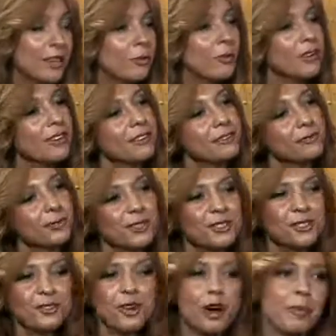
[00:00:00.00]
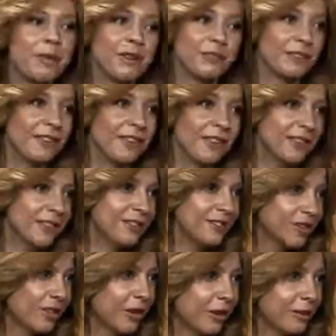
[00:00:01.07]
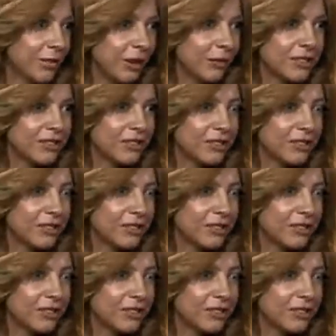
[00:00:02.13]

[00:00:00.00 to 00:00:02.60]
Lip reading: What's your comment on that shaken baby syndrome?